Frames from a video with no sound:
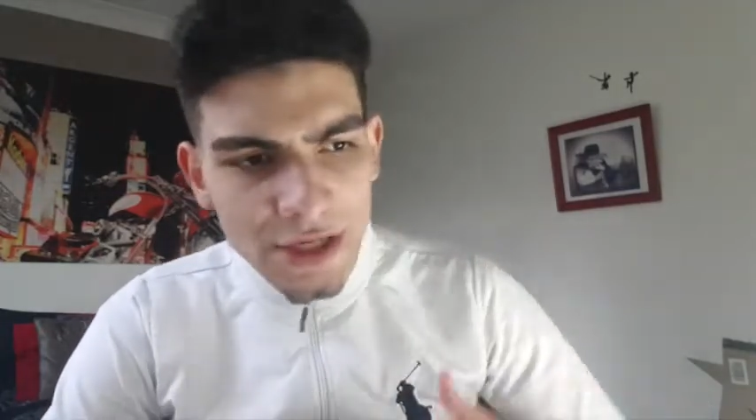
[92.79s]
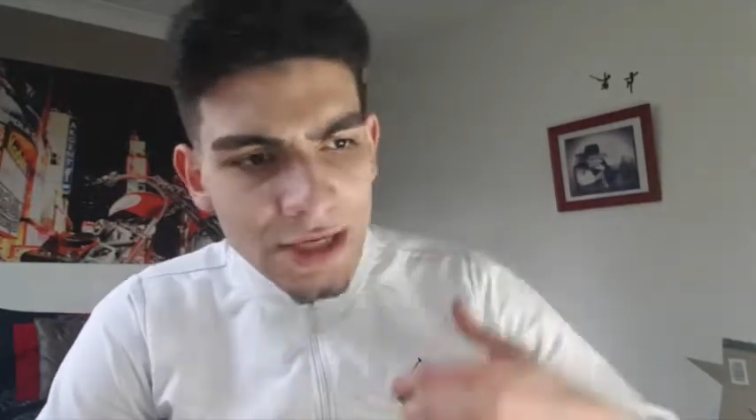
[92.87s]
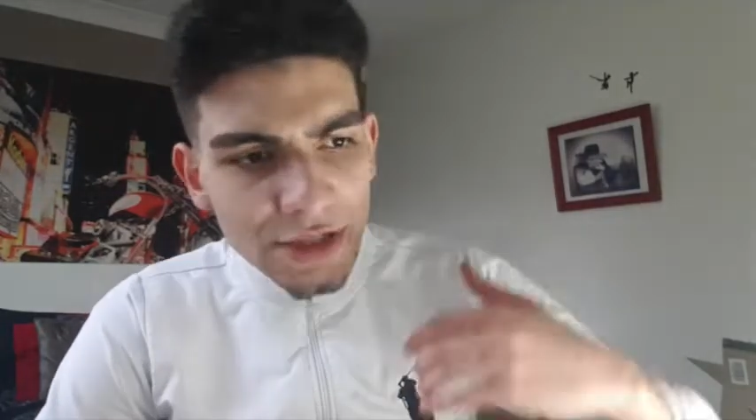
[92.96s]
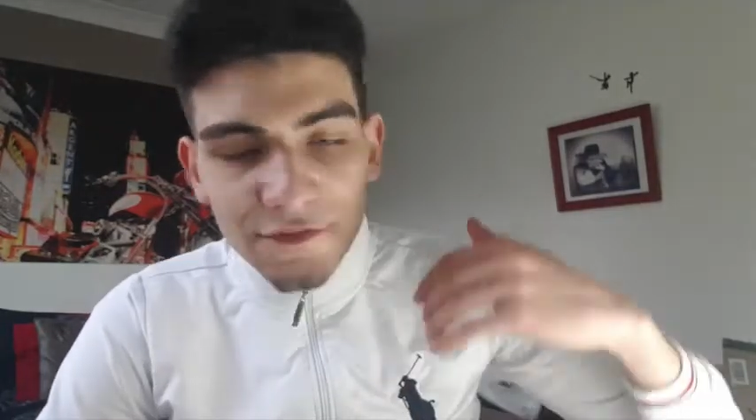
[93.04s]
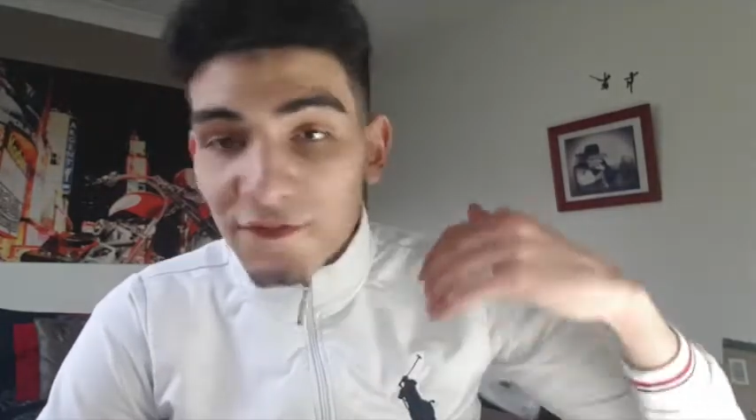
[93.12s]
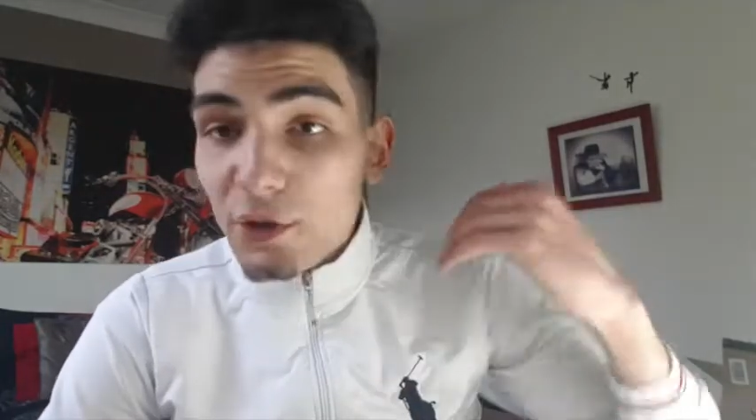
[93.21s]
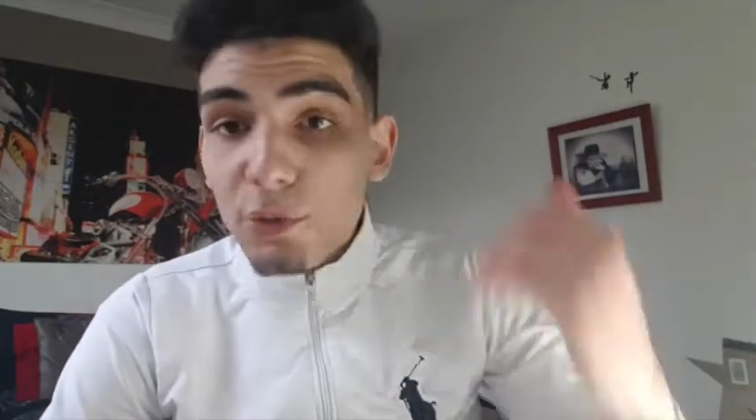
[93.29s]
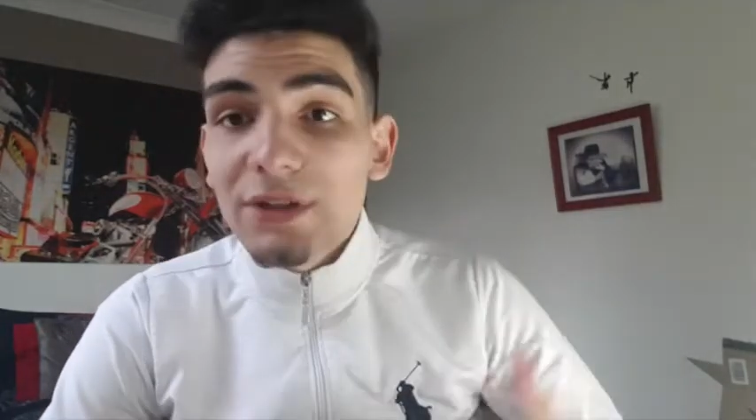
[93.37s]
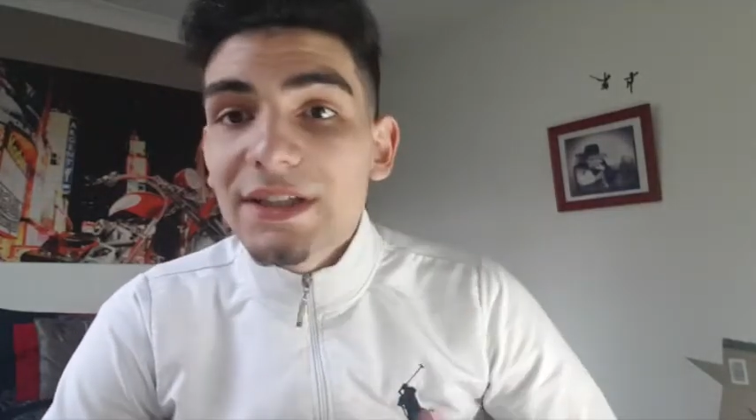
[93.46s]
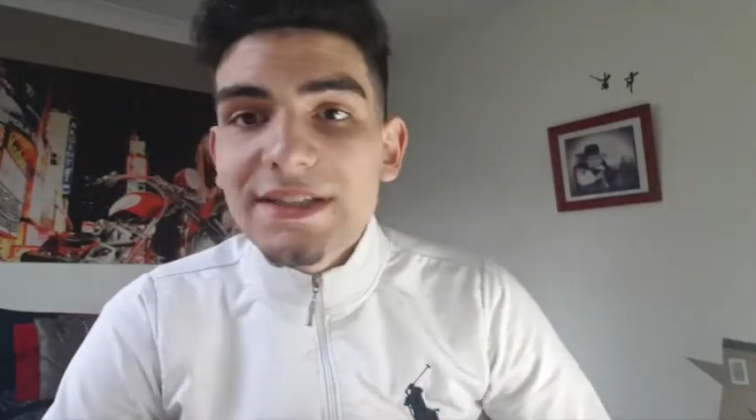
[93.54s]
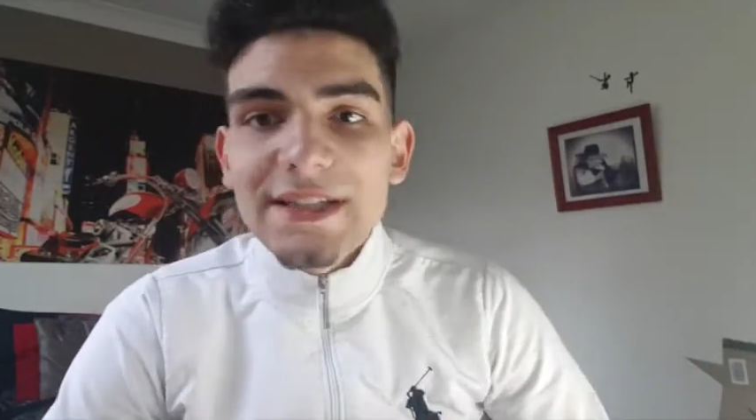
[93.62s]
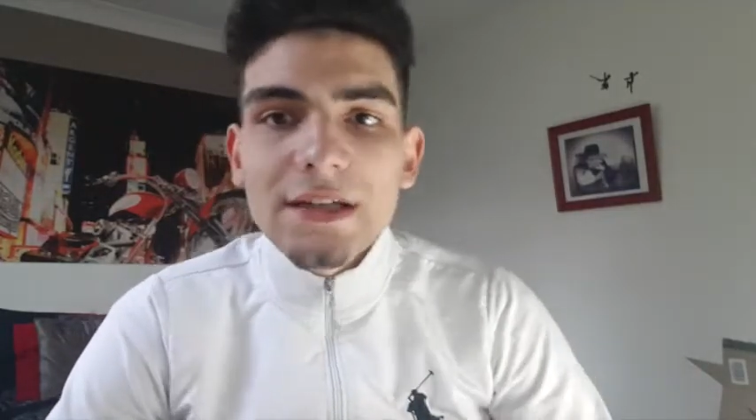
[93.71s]
the
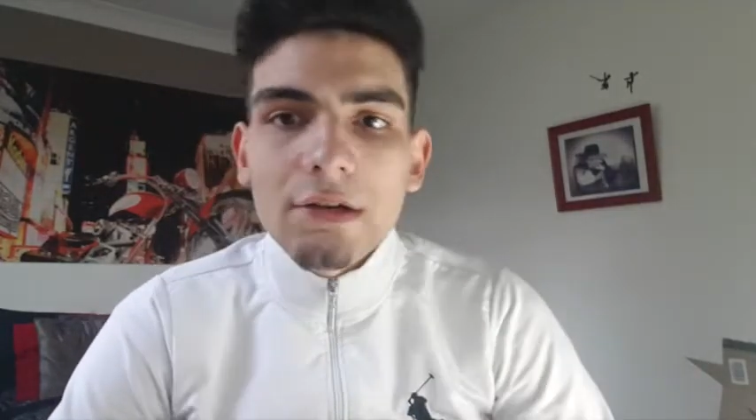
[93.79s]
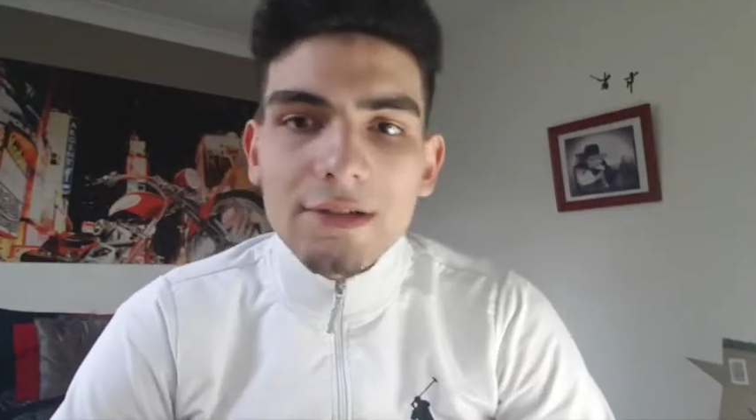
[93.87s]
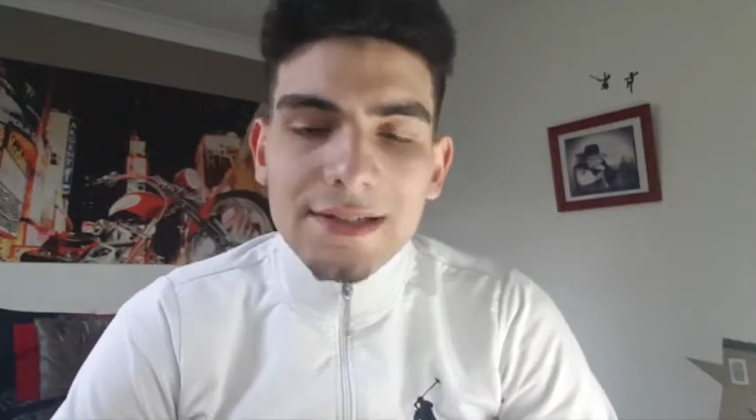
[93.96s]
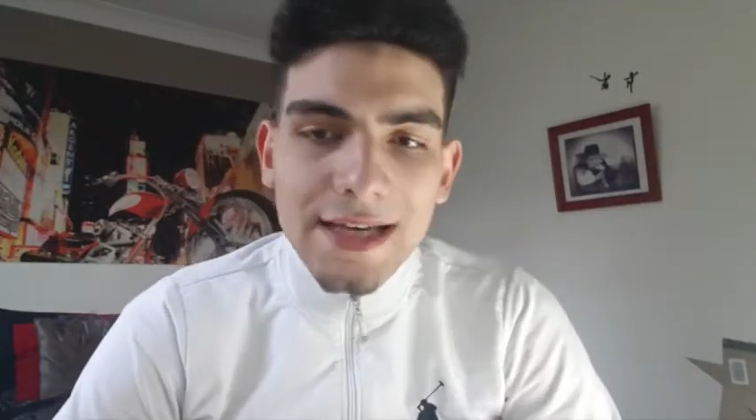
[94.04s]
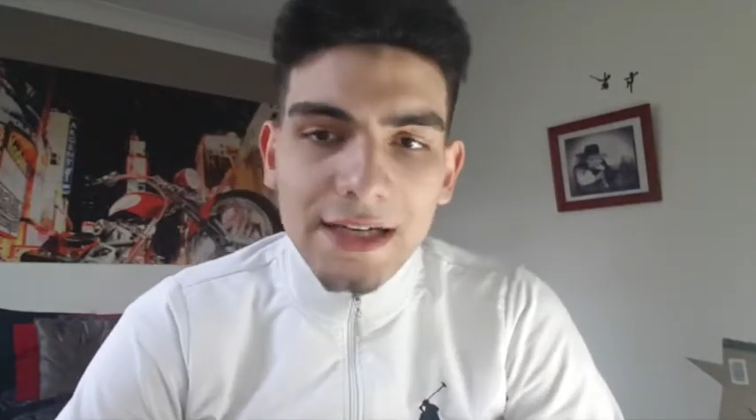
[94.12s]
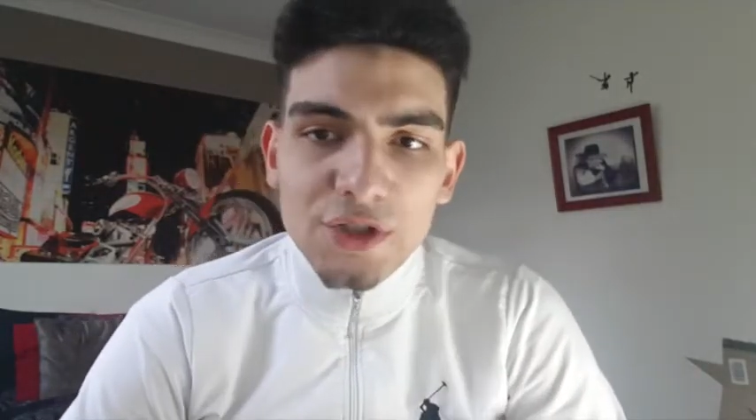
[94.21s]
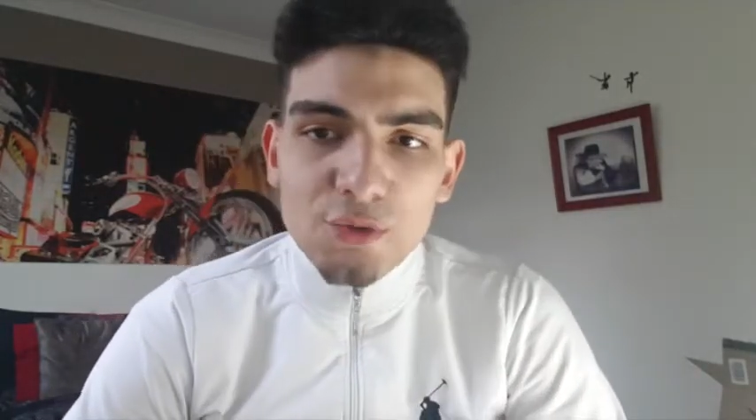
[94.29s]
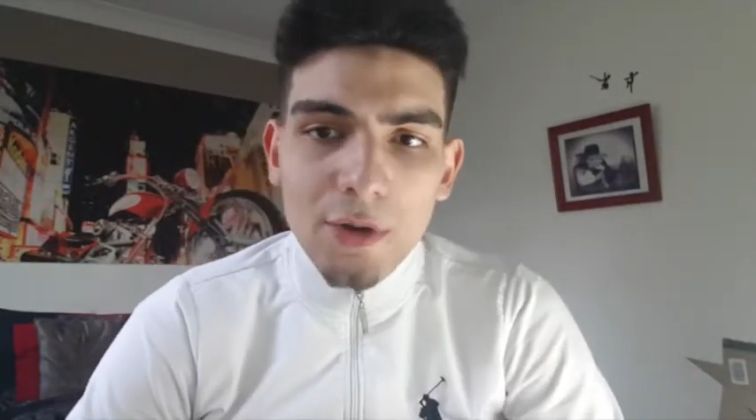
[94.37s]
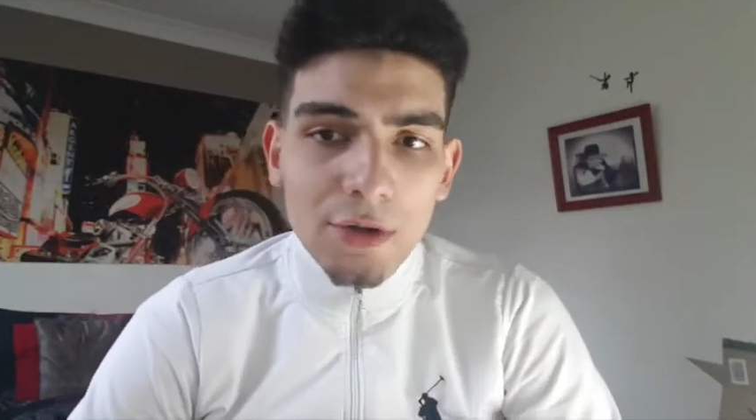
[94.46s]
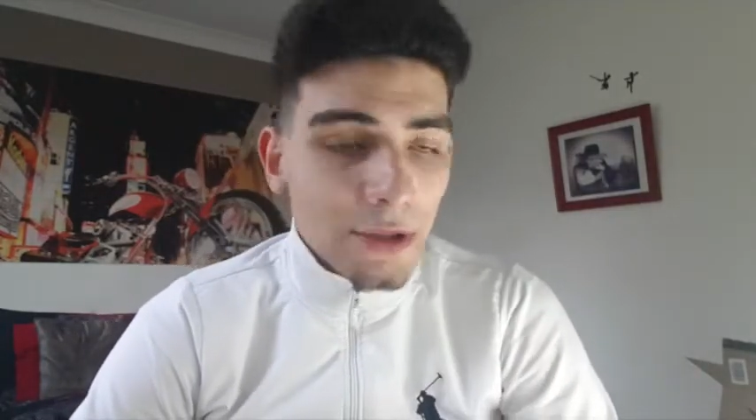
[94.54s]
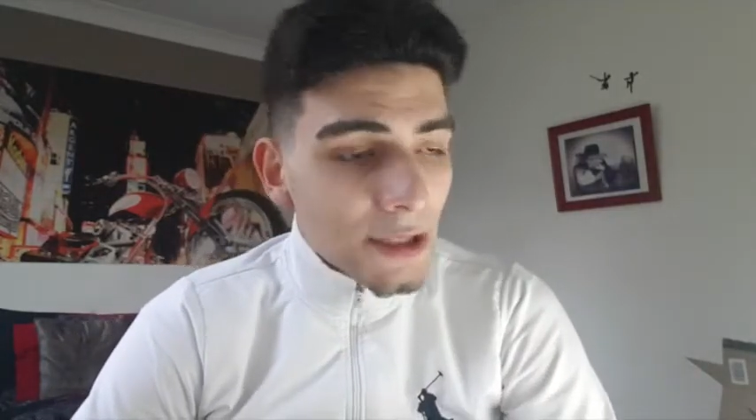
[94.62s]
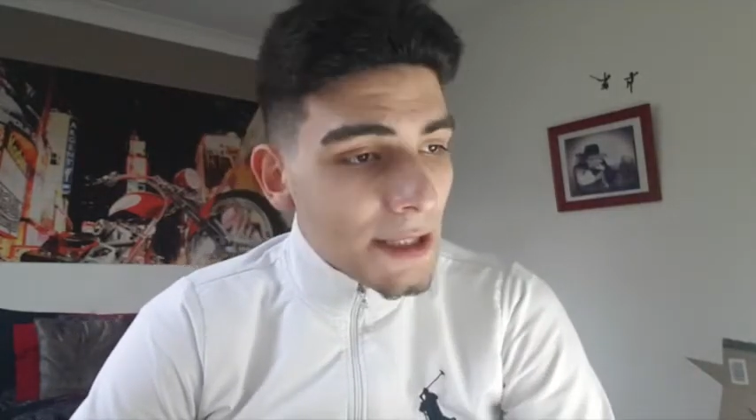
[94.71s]
fluidity in our attack as
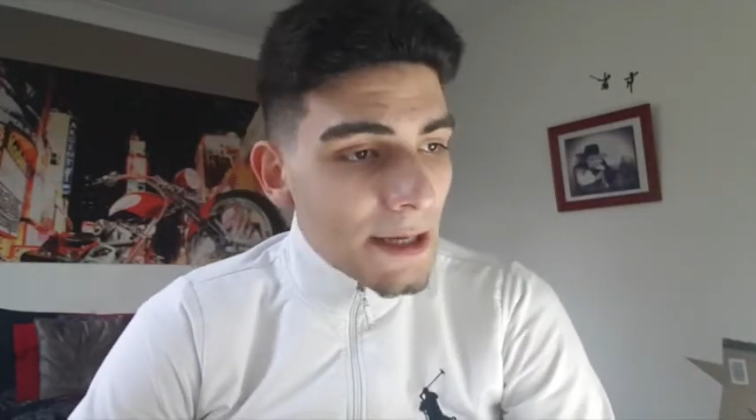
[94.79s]
well.